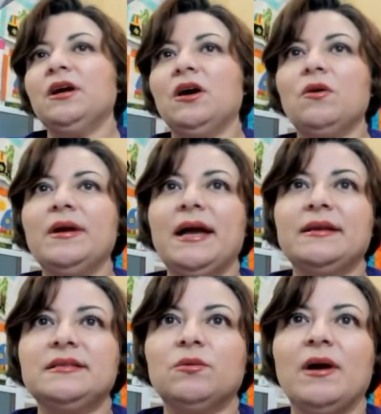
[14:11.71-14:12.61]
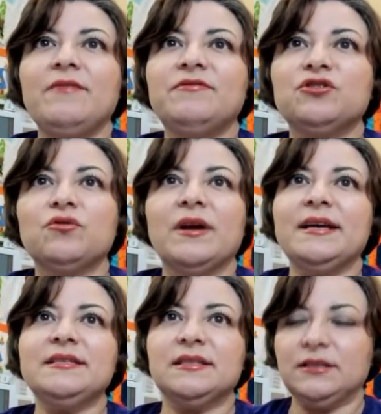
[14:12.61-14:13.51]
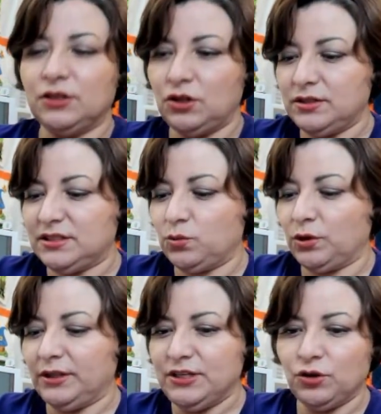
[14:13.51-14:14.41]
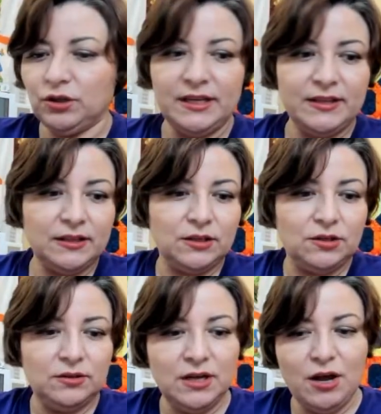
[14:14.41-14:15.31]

Okay, so I've traced the little swirly durly, the little